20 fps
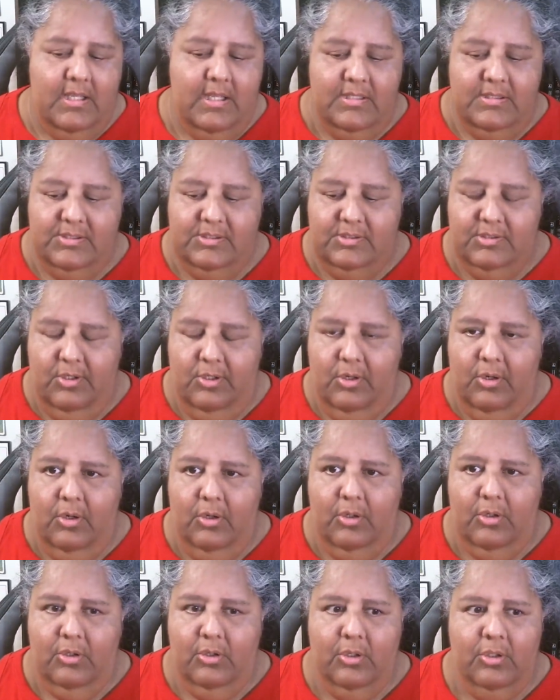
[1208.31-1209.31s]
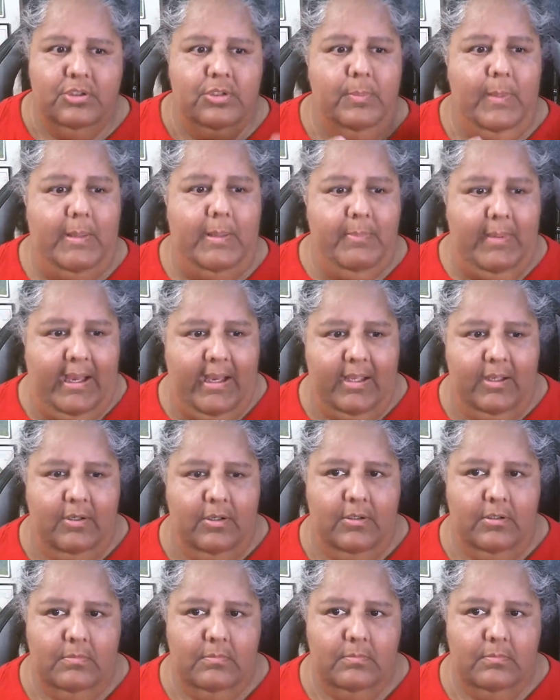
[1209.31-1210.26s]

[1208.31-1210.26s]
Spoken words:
So go to my bio,